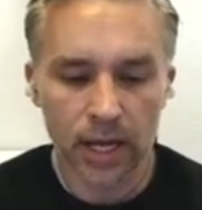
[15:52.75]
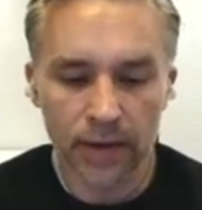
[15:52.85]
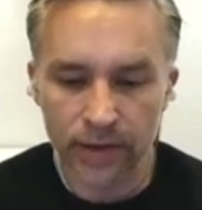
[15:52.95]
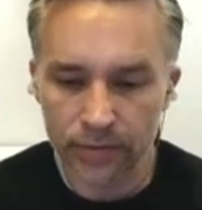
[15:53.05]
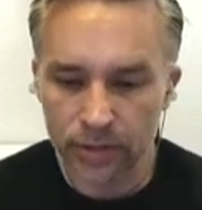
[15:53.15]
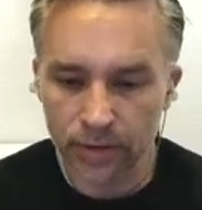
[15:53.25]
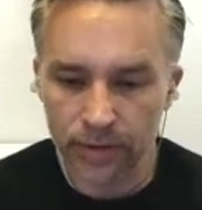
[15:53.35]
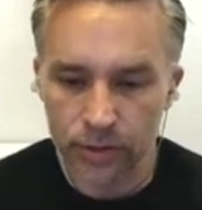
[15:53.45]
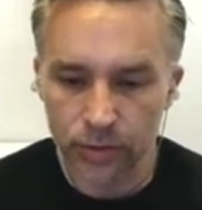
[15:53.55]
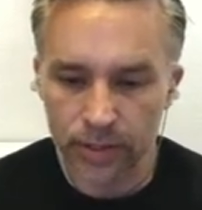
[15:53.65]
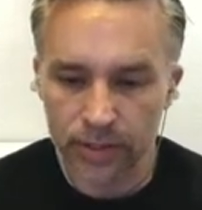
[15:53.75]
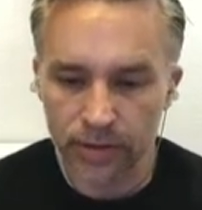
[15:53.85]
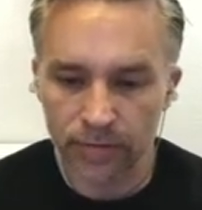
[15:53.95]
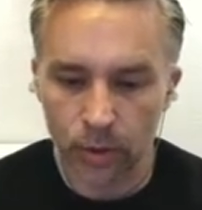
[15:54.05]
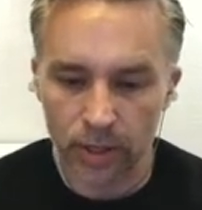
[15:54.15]
And there's our
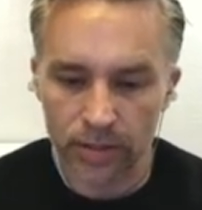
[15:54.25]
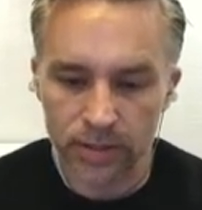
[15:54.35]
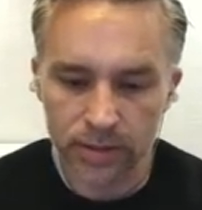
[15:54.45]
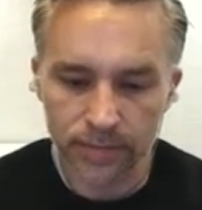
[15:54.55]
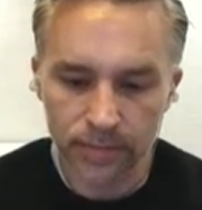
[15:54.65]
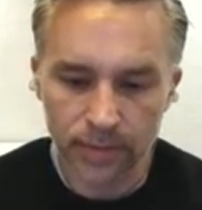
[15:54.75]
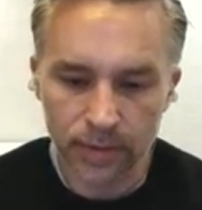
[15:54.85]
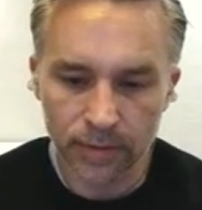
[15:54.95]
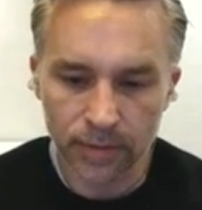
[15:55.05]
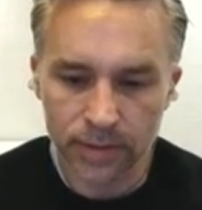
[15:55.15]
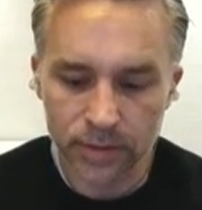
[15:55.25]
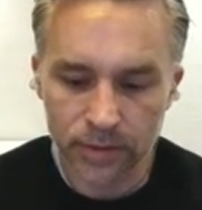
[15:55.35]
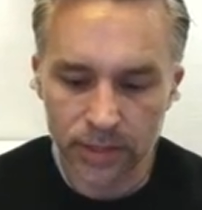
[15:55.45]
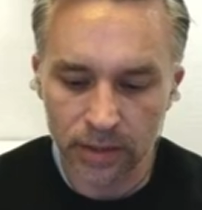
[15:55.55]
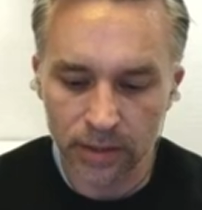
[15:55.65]
futuristic forest. so
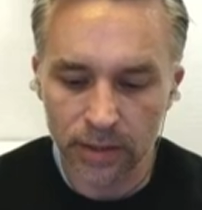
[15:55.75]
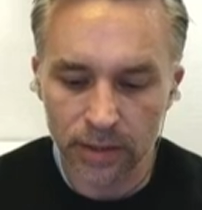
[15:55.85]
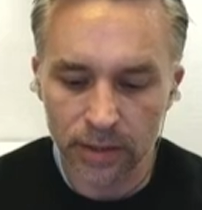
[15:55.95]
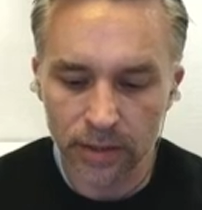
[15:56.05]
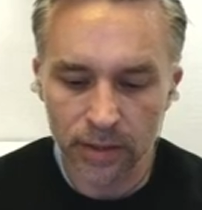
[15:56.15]
we'll take a look.